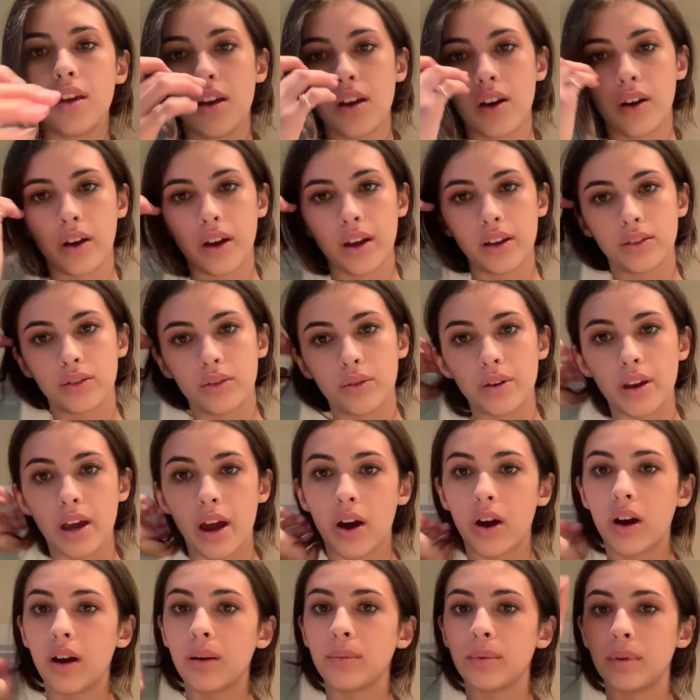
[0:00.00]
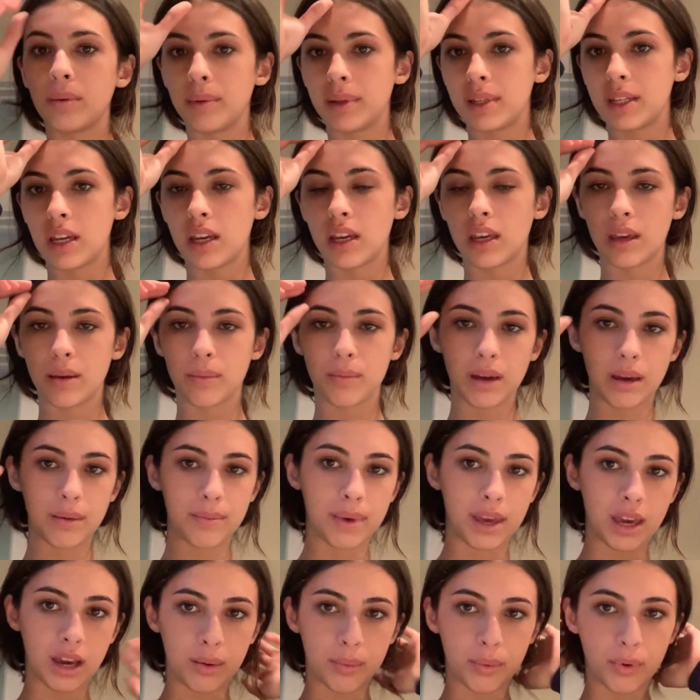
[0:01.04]
Okay, so now I'm gonna be taking my
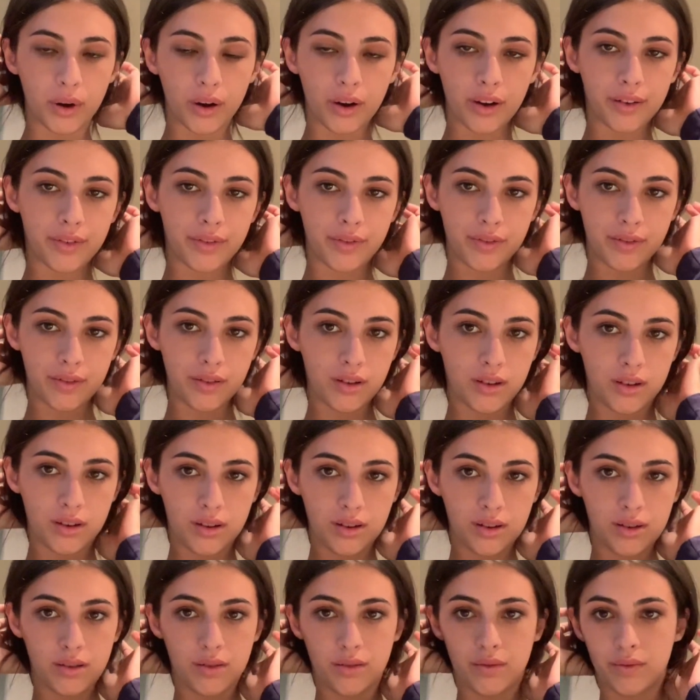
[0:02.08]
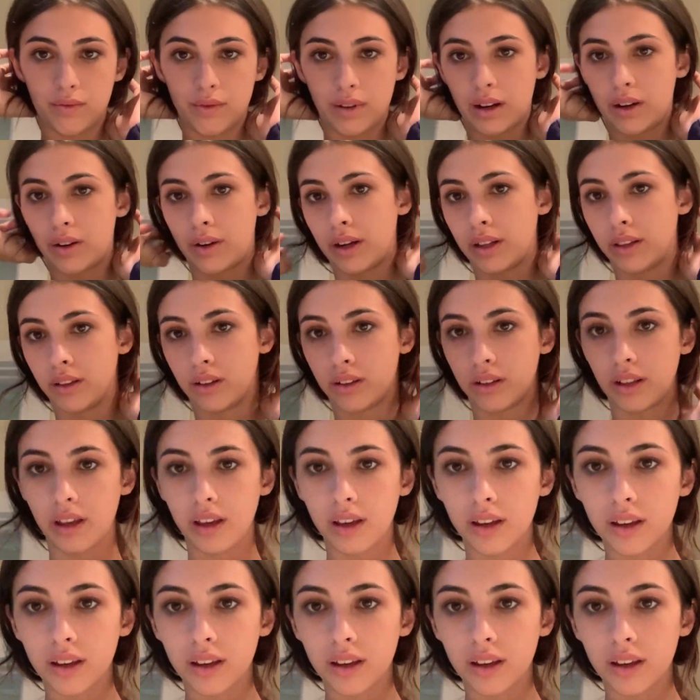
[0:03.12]
makeup off. Wow, I look like